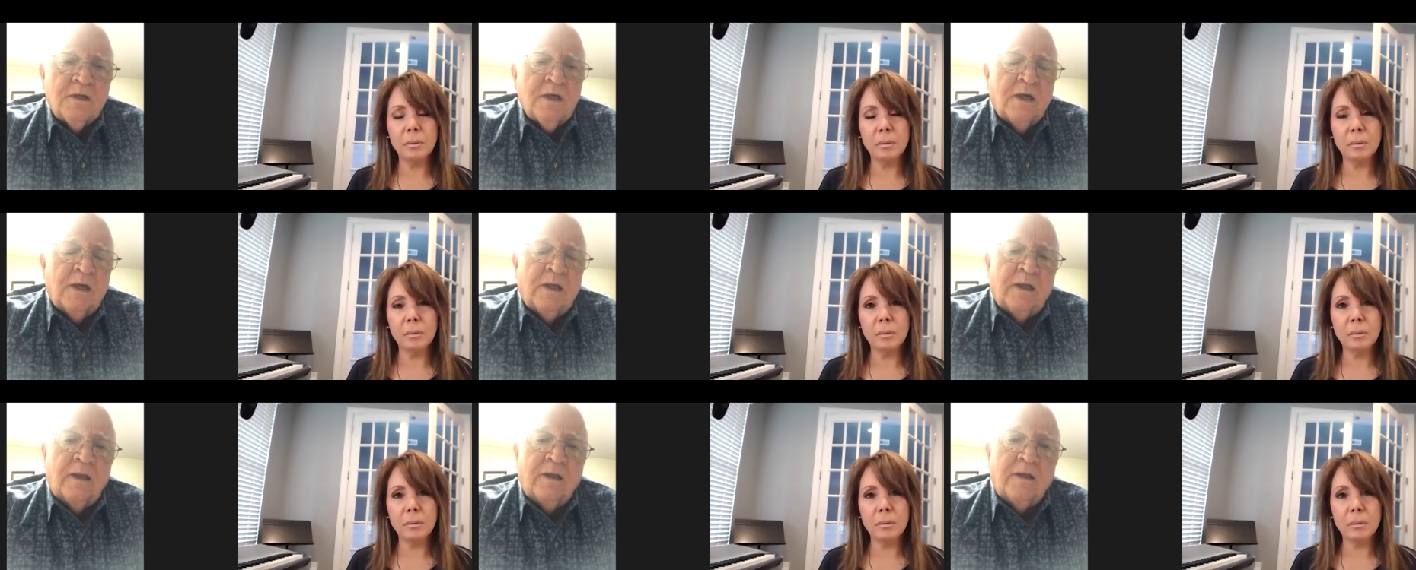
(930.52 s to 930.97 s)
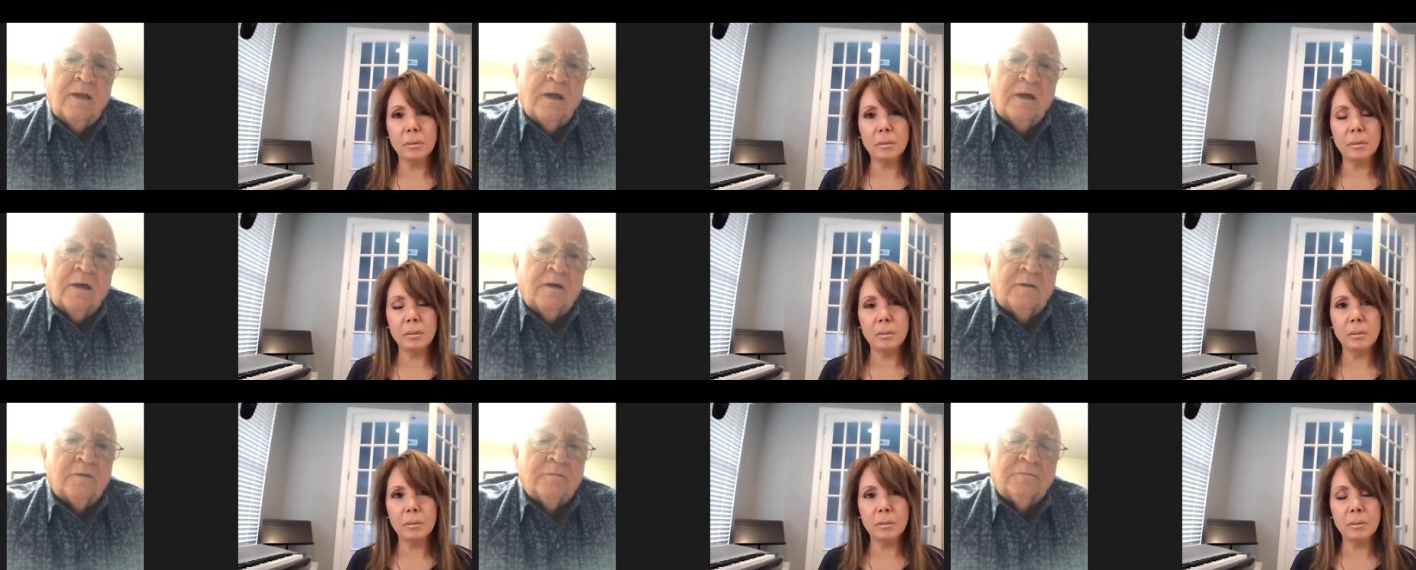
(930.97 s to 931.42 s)
Speaker 1: And
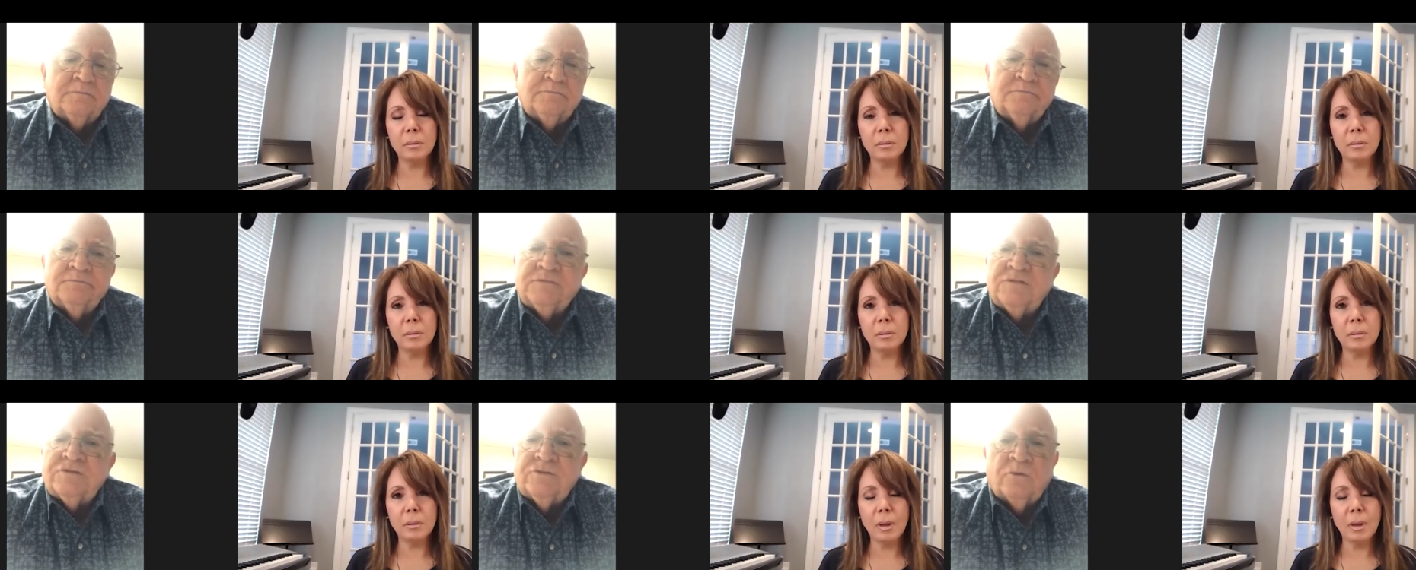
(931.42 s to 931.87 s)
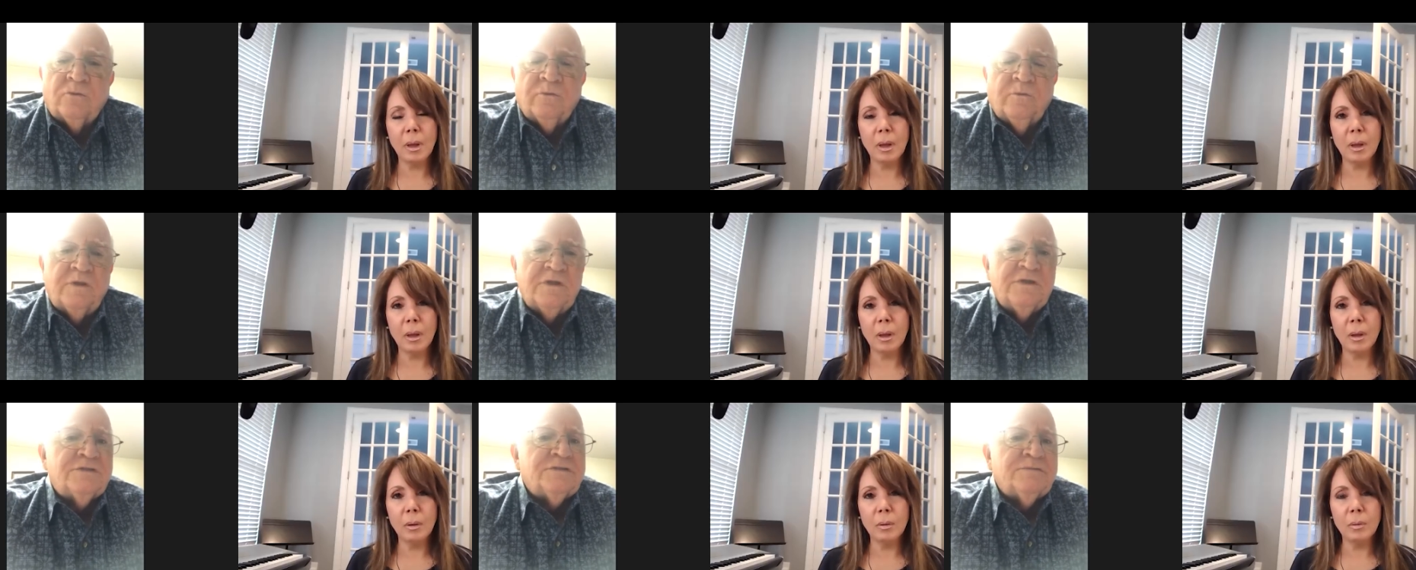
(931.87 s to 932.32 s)
uh, so
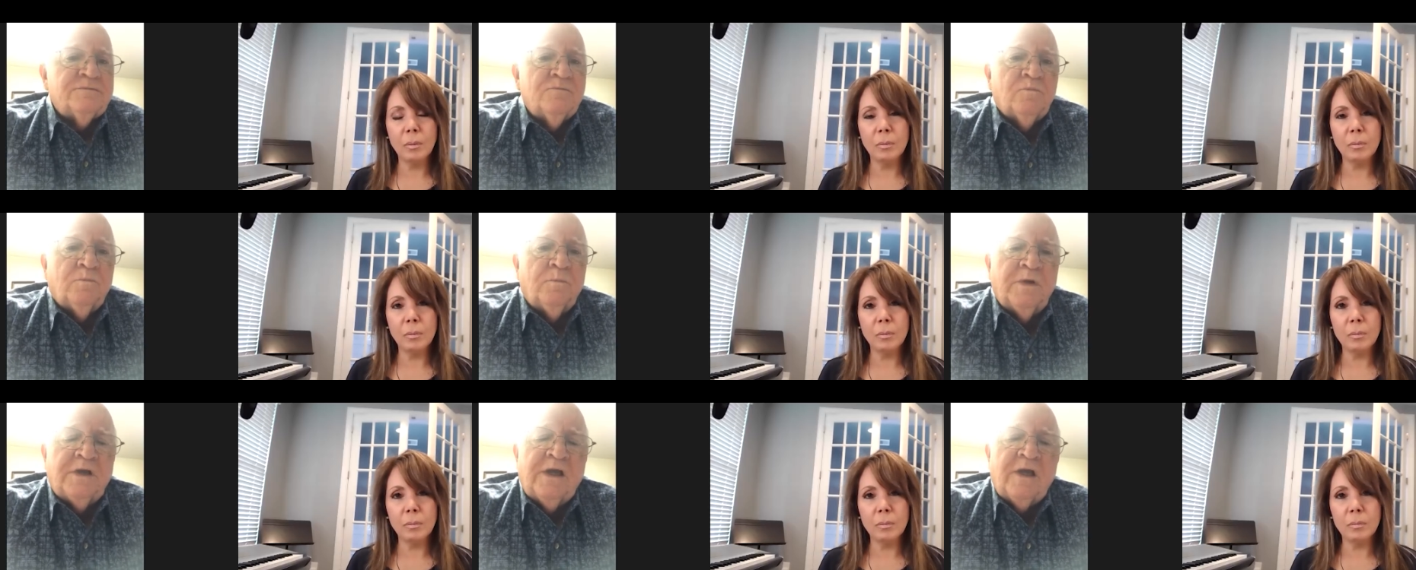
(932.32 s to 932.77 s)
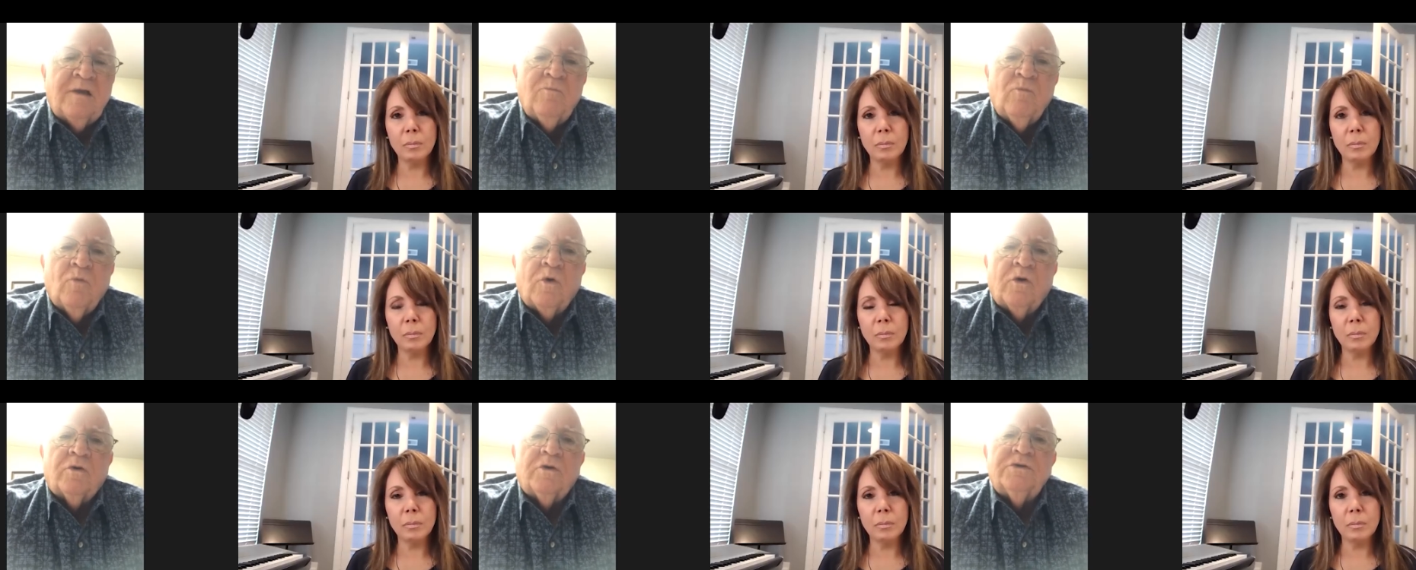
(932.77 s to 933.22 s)
this became
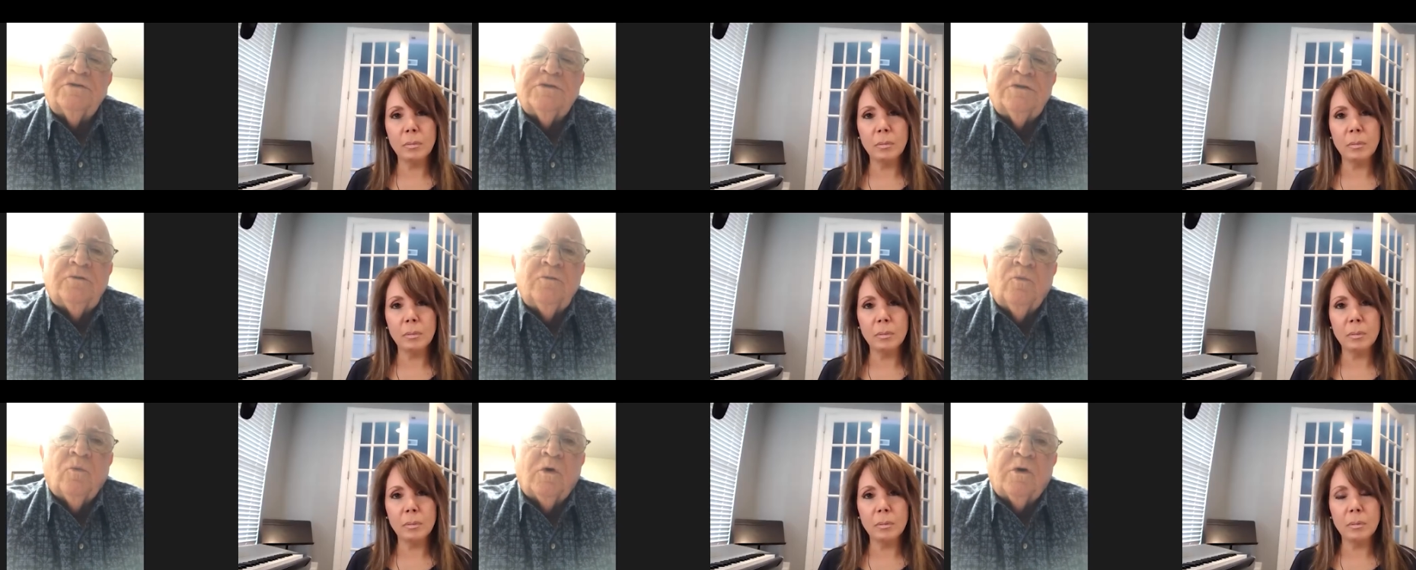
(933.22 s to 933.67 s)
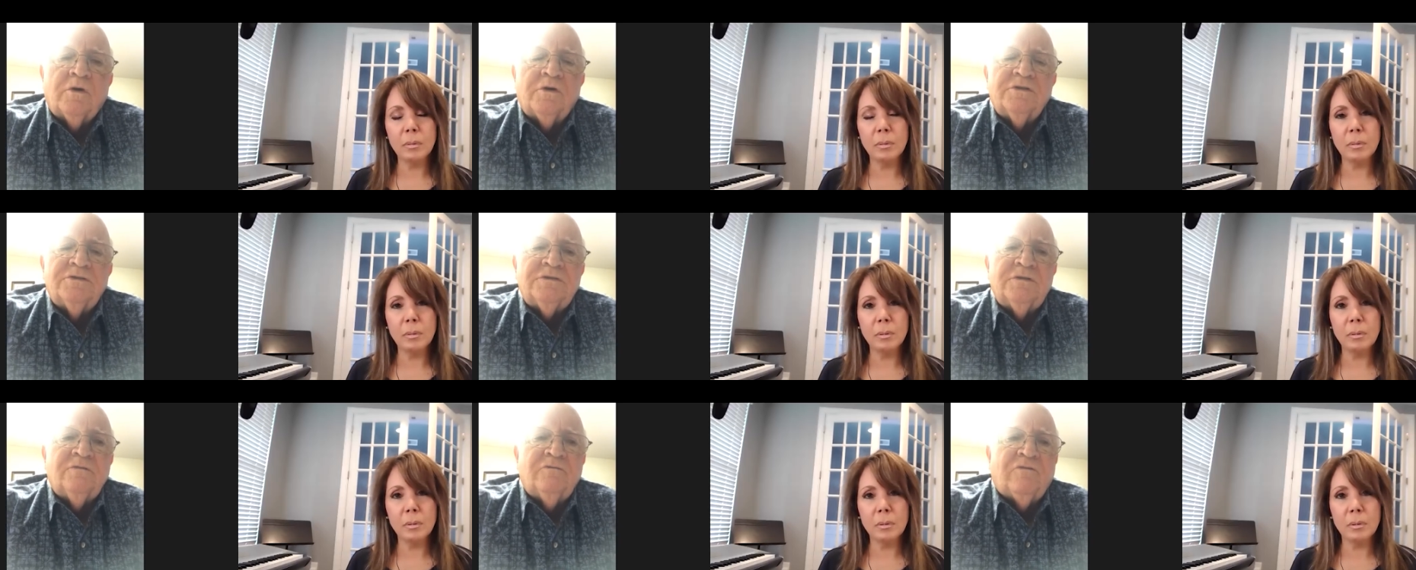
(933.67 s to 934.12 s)
worse and
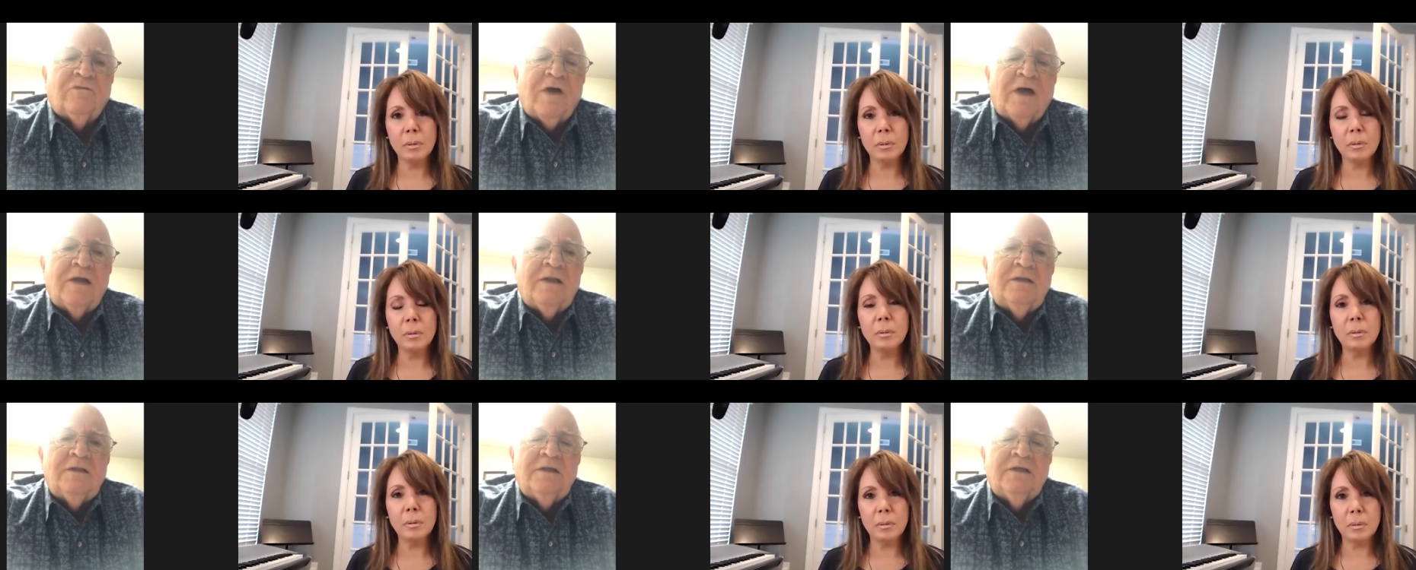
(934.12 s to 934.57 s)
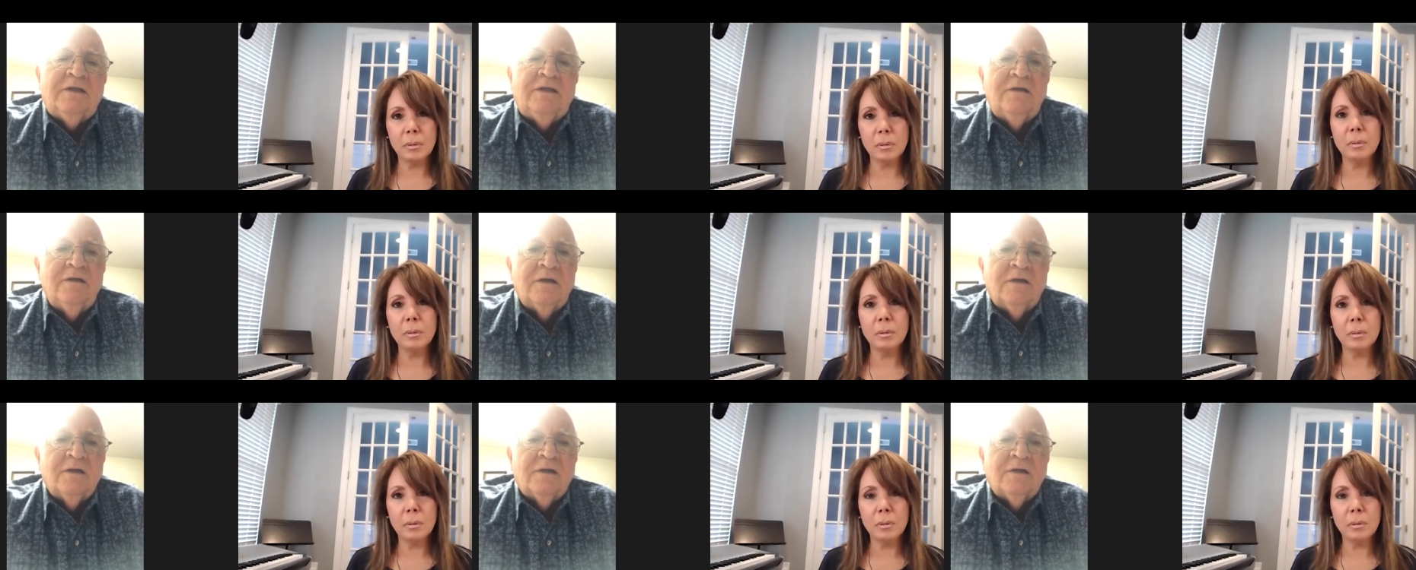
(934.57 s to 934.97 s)
worse. And finally,